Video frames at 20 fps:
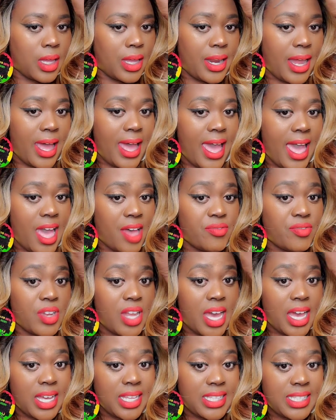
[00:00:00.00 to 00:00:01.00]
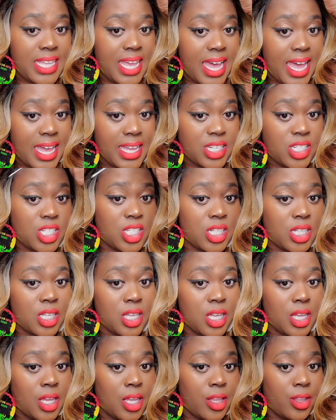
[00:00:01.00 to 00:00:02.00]
And I have not attached
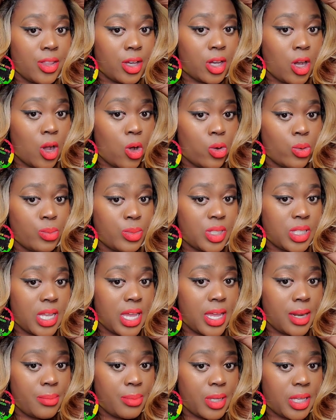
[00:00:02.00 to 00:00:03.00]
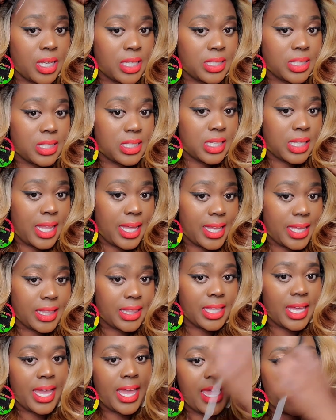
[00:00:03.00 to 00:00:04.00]
the combs yet because until I
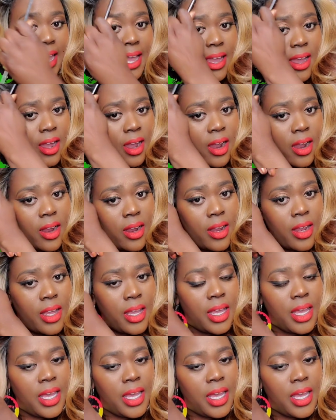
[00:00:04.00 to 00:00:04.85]
get the hair